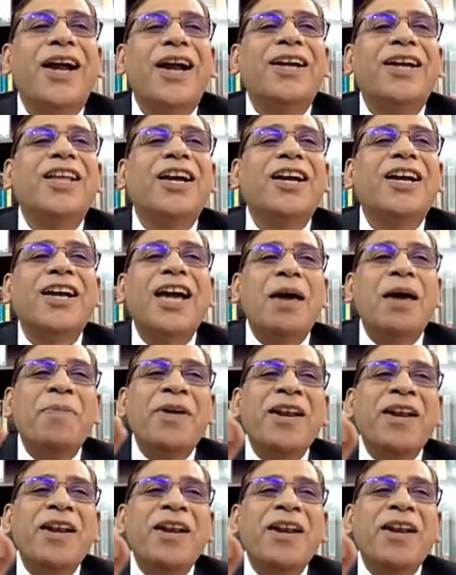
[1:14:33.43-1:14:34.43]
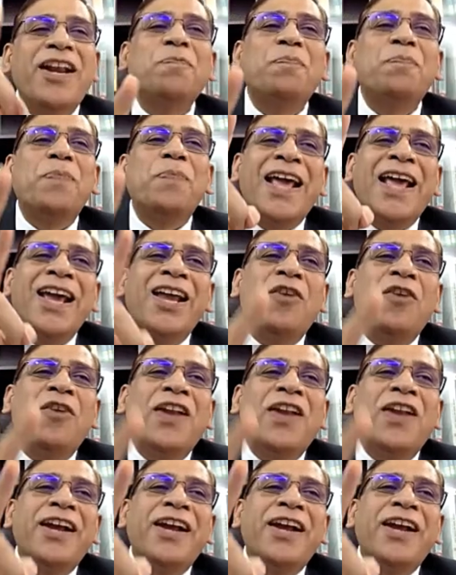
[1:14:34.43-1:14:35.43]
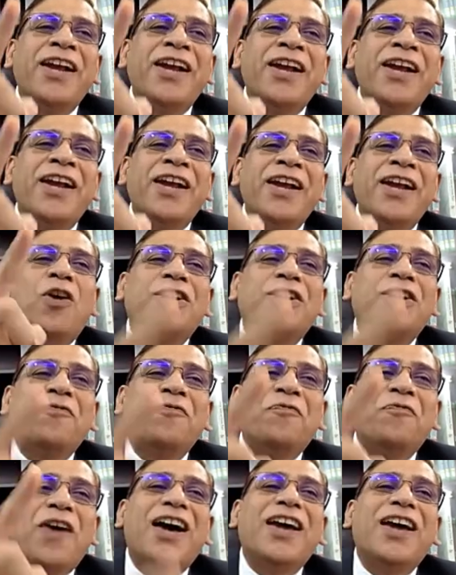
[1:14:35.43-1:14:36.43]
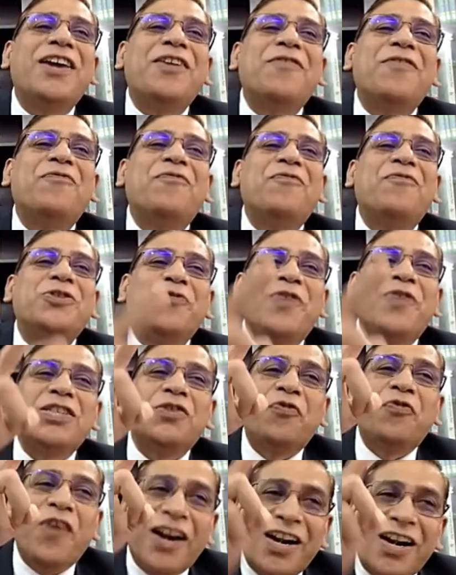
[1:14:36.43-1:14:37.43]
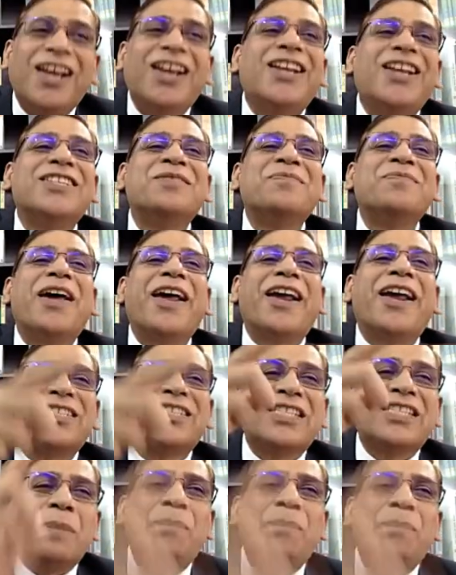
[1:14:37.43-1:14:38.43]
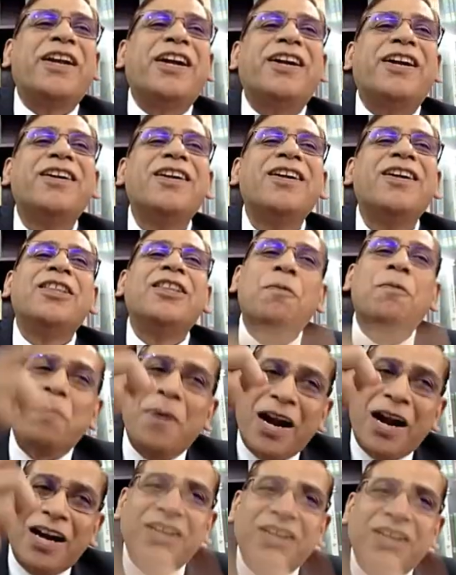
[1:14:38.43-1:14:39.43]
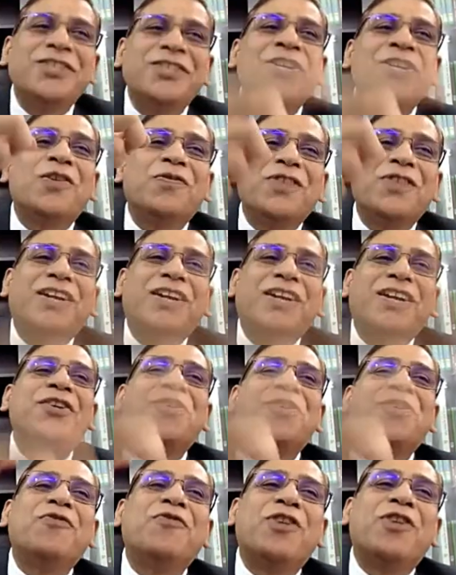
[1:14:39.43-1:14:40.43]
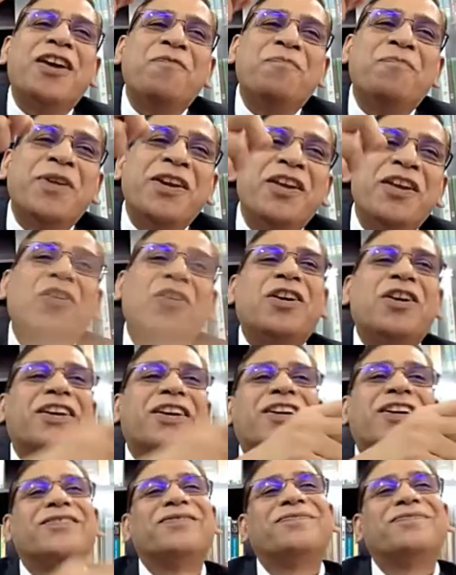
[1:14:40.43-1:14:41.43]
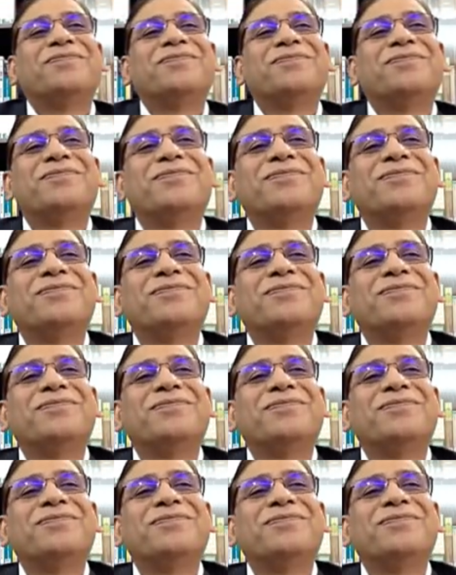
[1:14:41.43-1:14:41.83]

Had the cabinet plan of 1945, which was federalism, accepted, the partition of the country would have been averted.